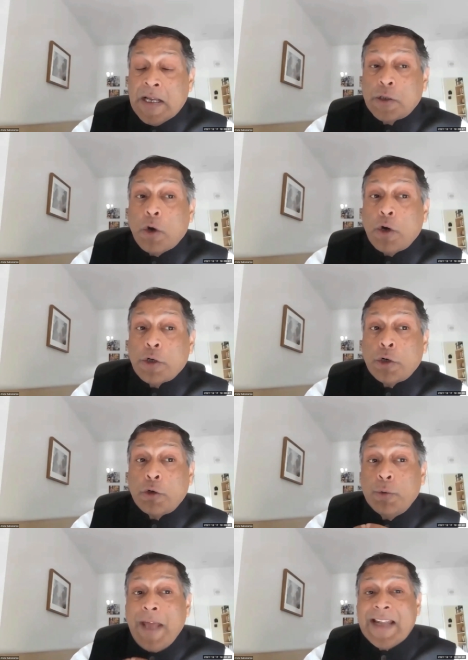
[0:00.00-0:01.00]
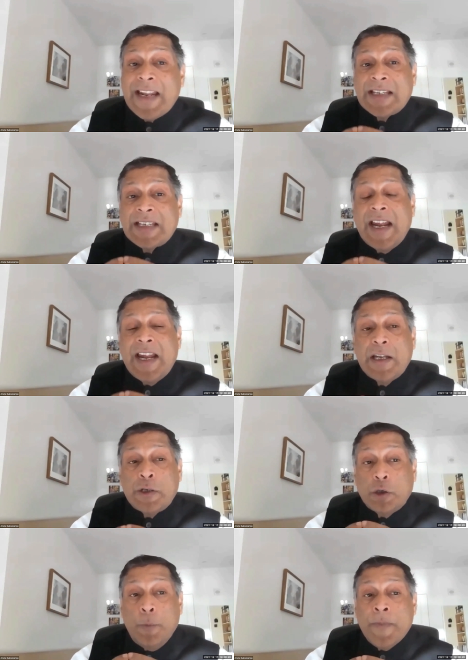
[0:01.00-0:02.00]
So to that extent,
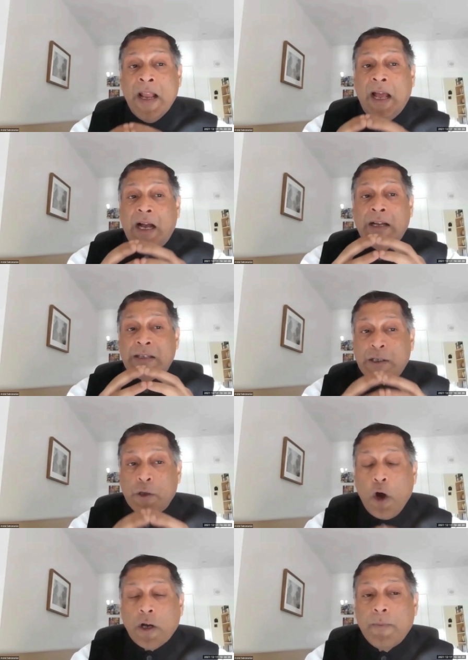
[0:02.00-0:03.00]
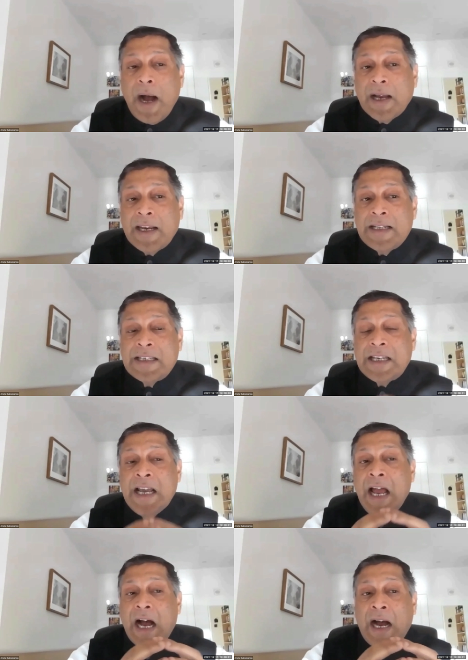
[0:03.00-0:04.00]
stock markets
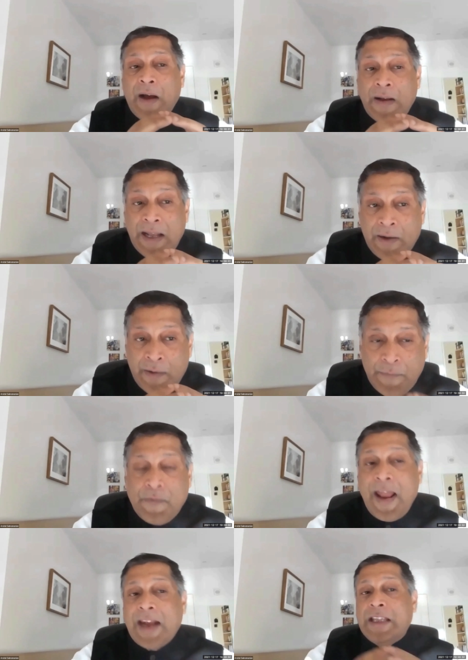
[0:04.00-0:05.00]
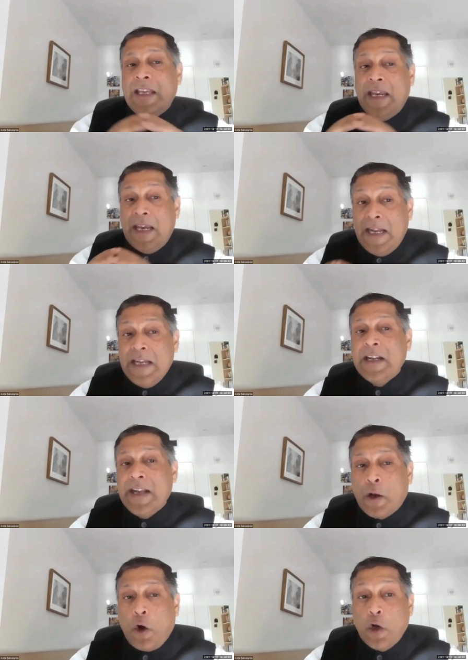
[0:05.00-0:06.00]
reflect the Indian
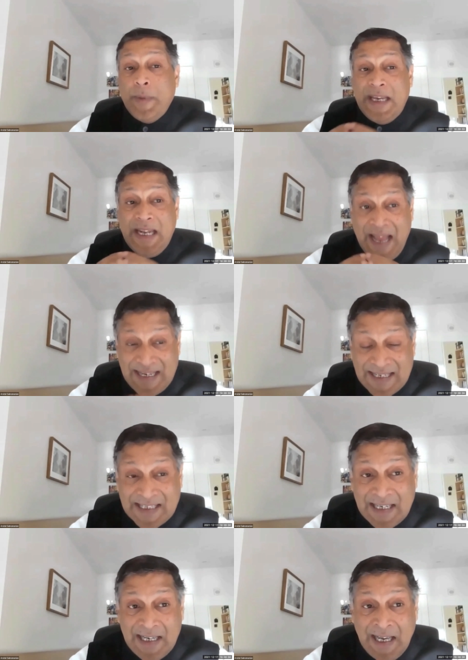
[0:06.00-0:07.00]
economy less